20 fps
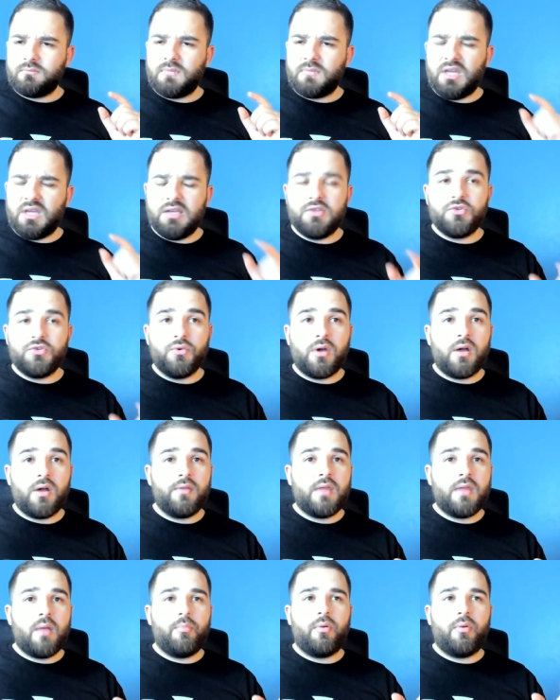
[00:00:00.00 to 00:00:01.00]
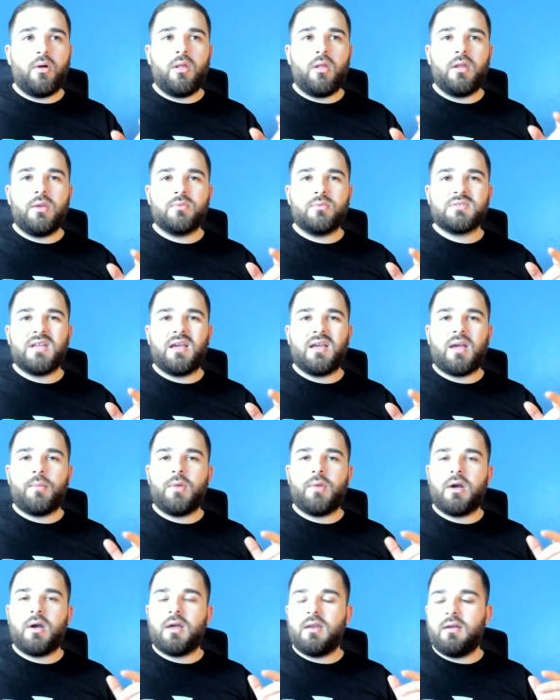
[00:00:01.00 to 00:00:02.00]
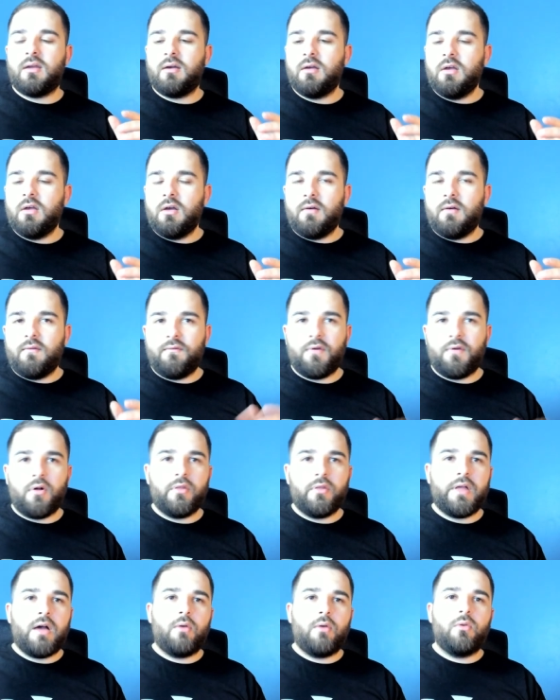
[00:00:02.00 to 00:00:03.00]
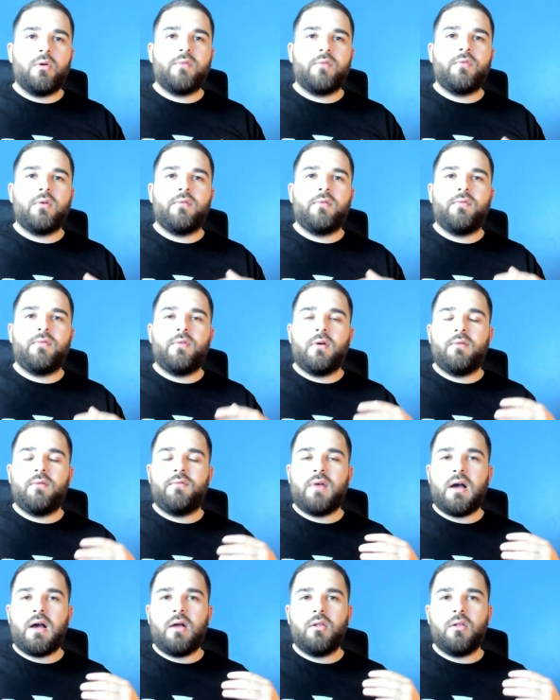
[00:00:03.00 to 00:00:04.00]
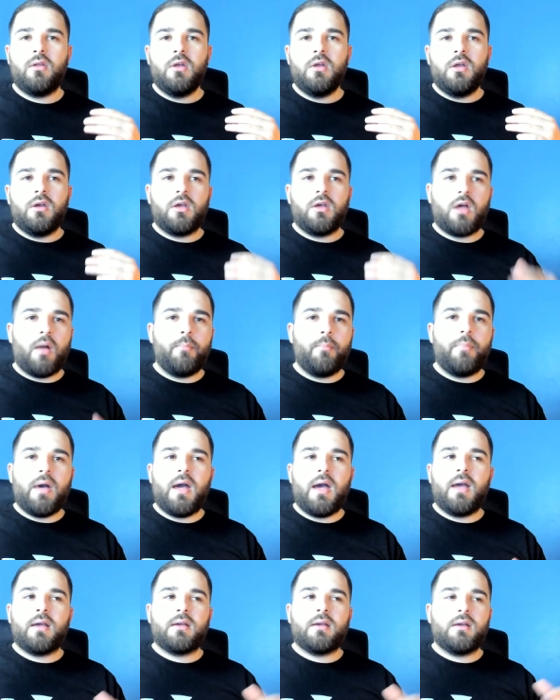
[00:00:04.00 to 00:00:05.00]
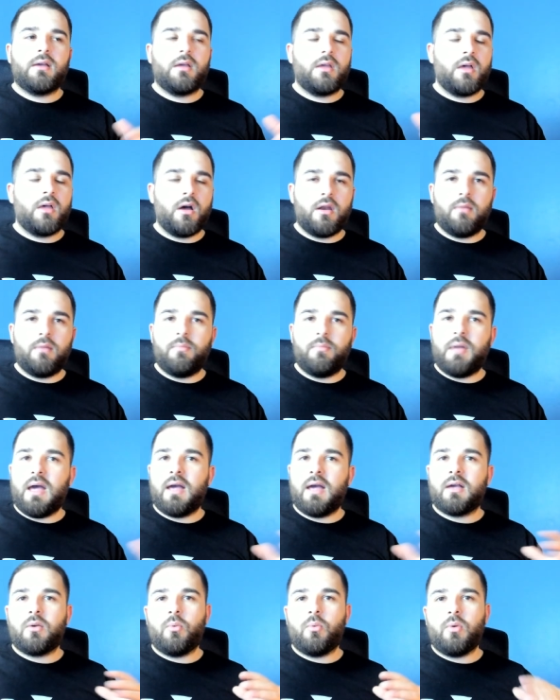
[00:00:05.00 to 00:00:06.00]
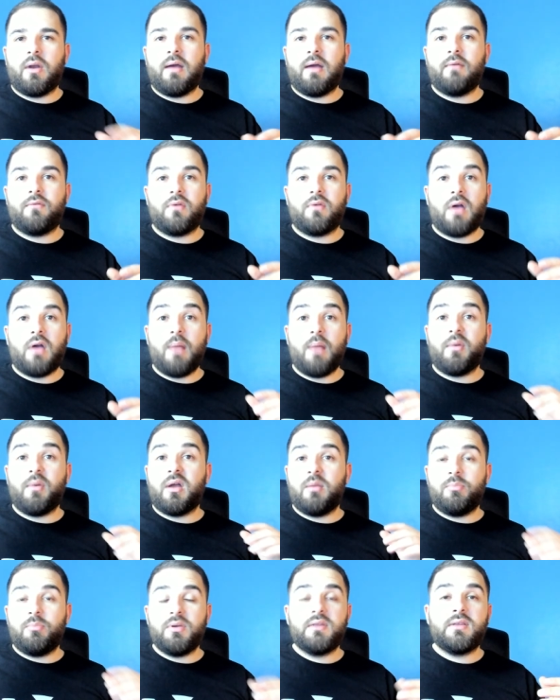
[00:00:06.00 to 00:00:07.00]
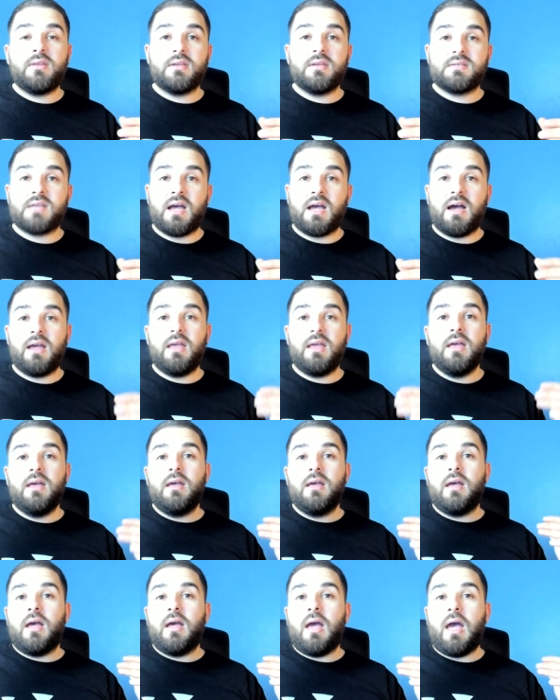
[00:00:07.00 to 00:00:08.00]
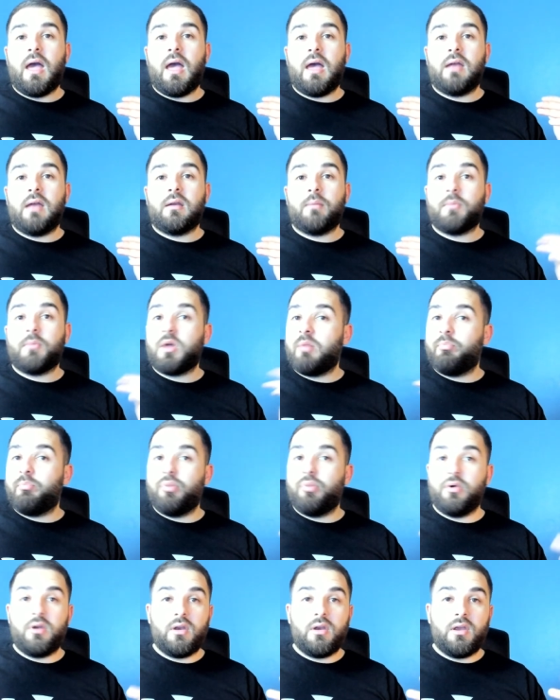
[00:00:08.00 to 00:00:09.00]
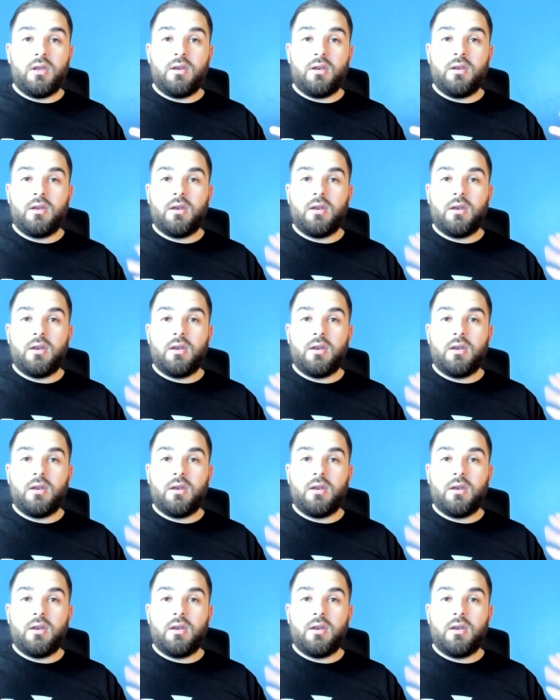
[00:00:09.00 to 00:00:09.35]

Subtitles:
he took on that ball and he was like, I'm not going to fall down, look for the foul, cut back, cut it back, whatever. I'm going to beat this guy. And I'm going to put it in.